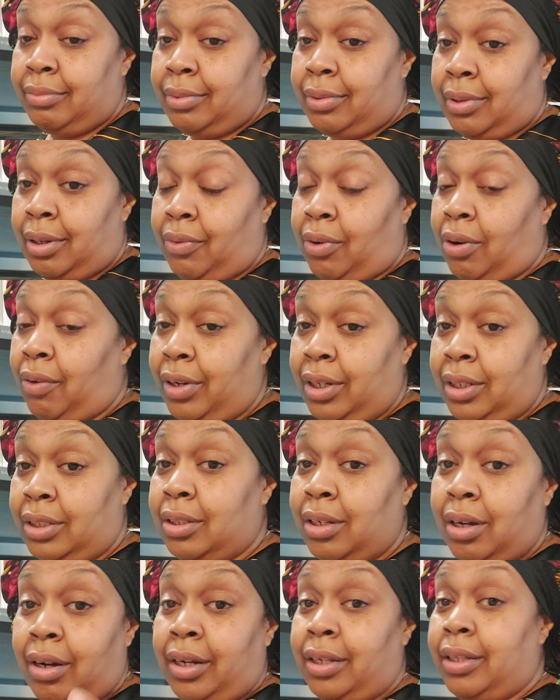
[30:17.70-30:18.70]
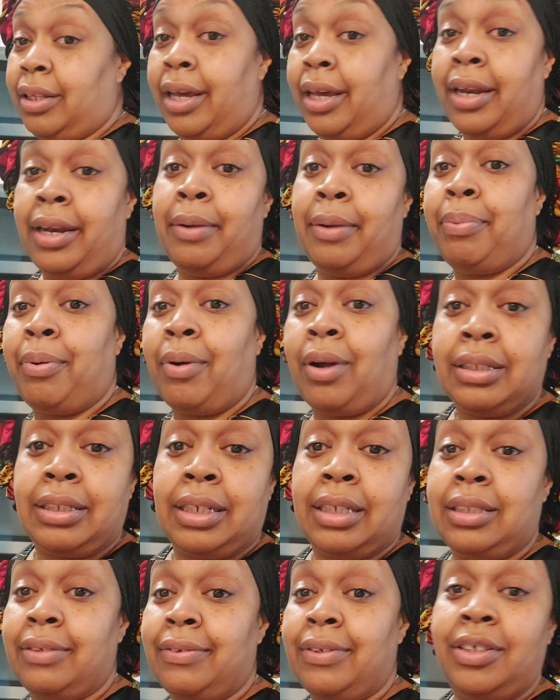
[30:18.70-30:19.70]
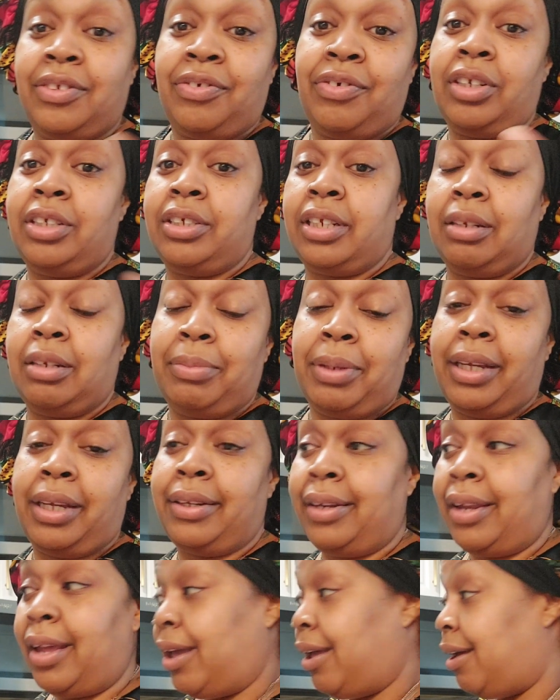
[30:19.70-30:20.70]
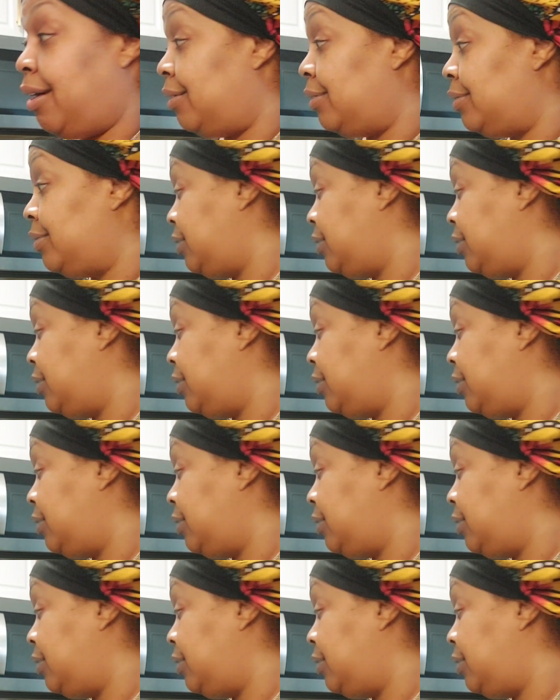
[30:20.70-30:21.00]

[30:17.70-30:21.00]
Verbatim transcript: I've already started the editing process of this footage that I'm getting now.